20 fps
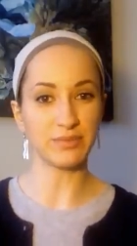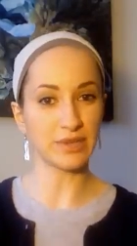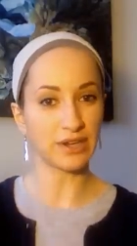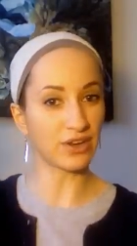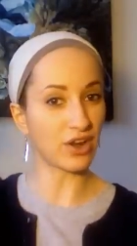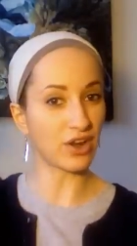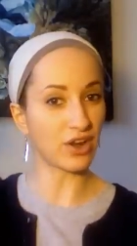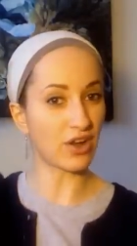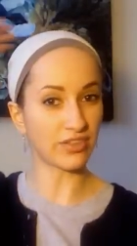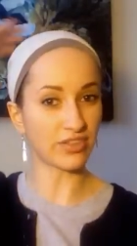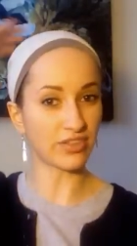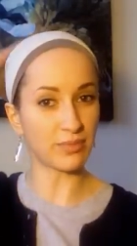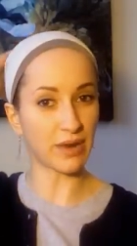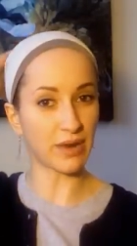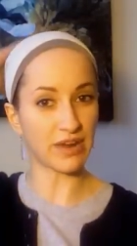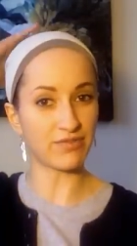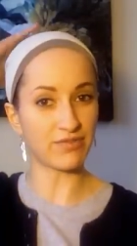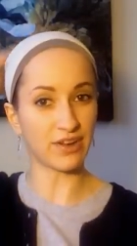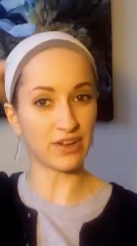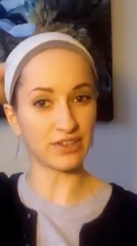you can also
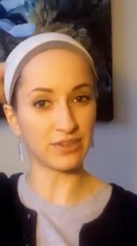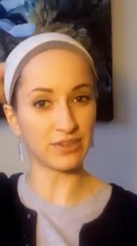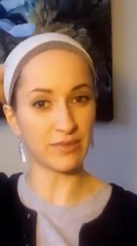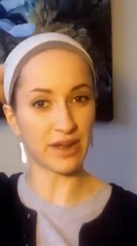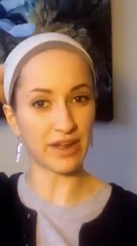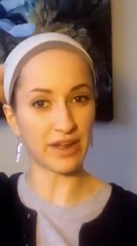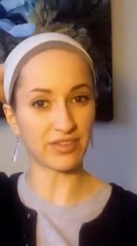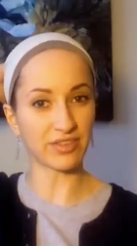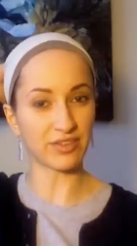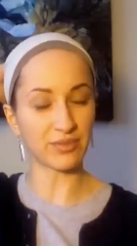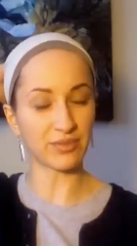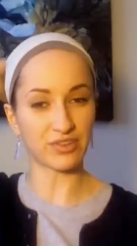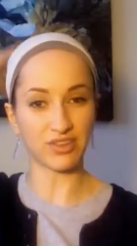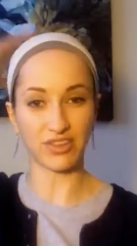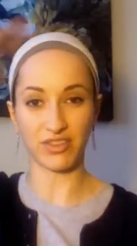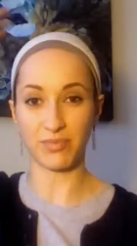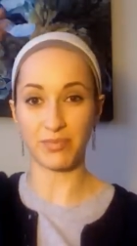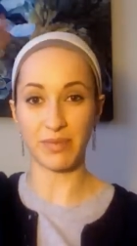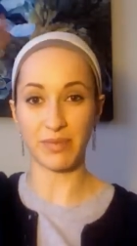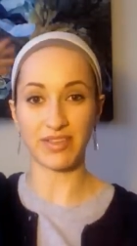buy a volumizer, which
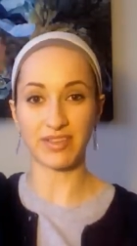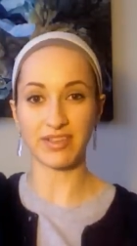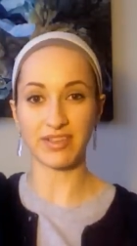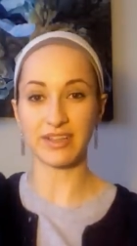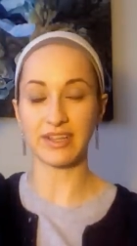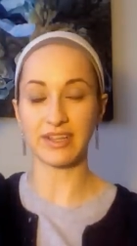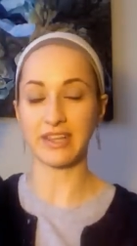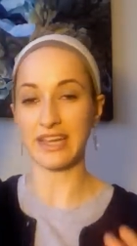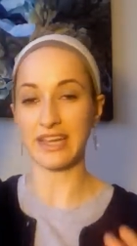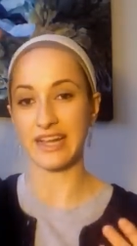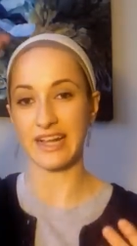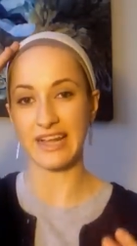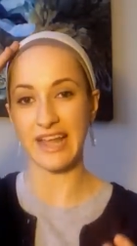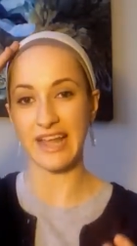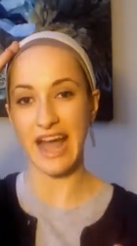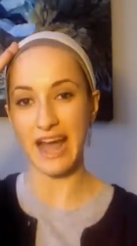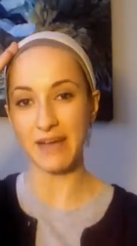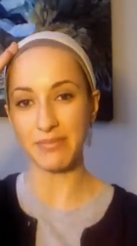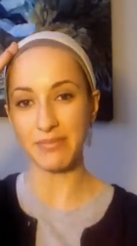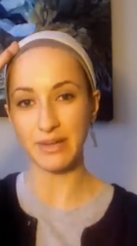is basically like a
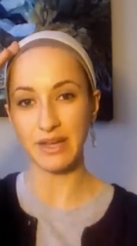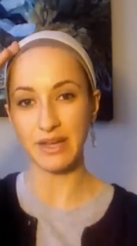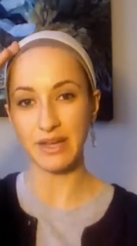cap,